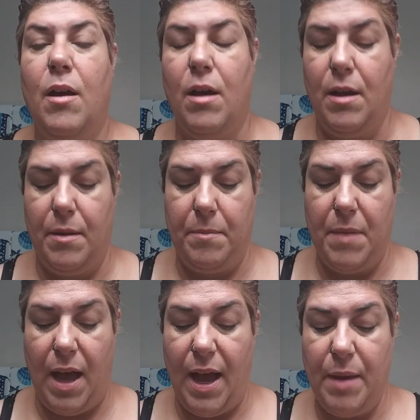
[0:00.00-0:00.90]

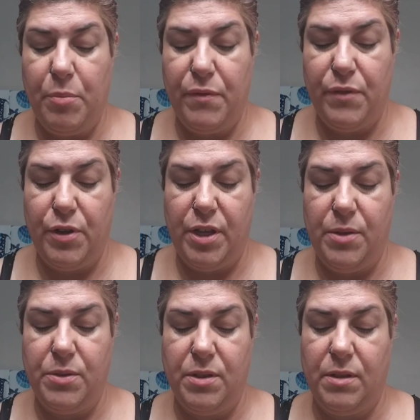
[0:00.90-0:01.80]
I prefer to
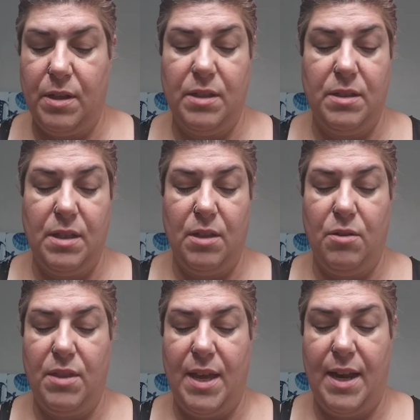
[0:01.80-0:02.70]
use a
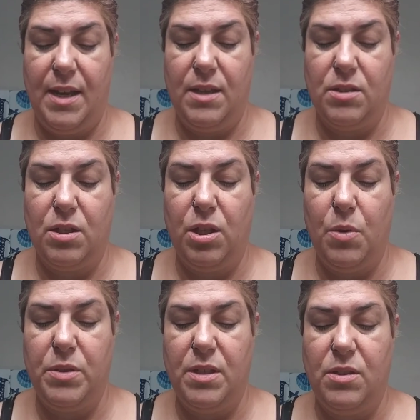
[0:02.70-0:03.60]
concealer that is
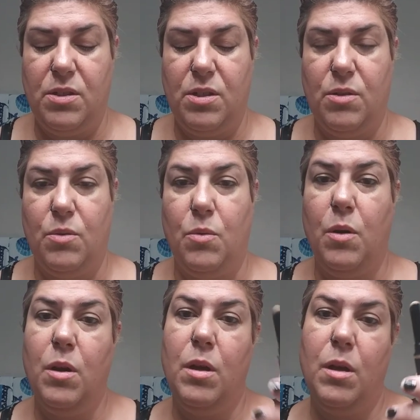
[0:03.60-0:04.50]
closest to
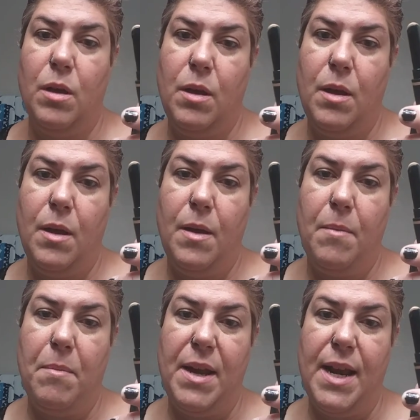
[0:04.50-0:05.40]

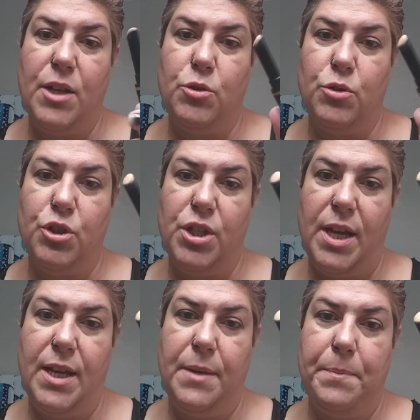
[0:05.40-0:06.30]
my natural
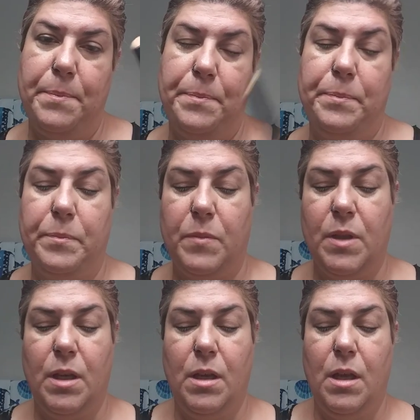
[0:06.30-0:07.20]
shade
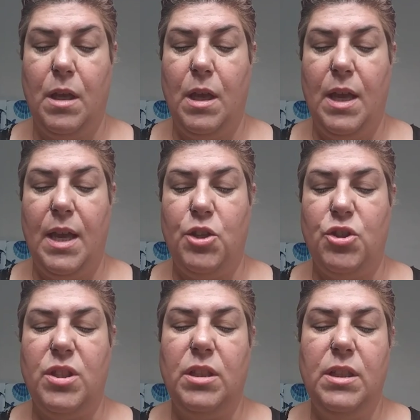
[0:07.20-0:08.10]
and
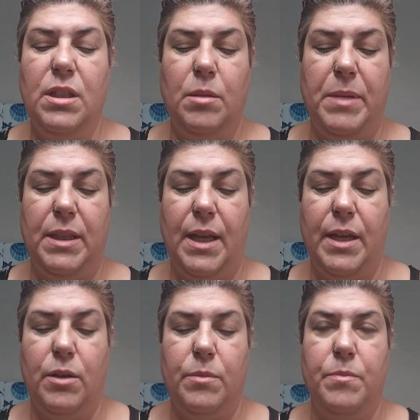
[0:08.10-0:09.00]
just a little bit
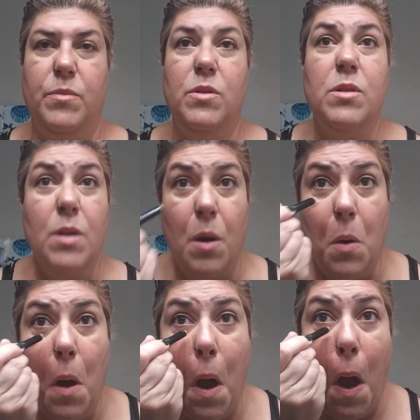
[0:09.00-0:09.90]
lighter.
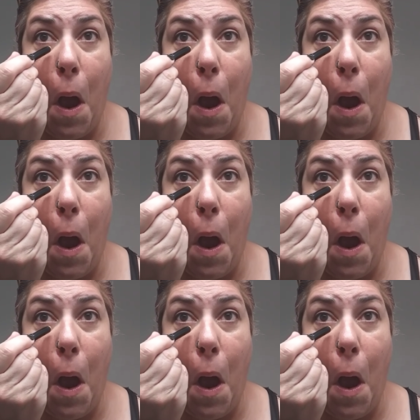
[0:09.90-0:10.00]
So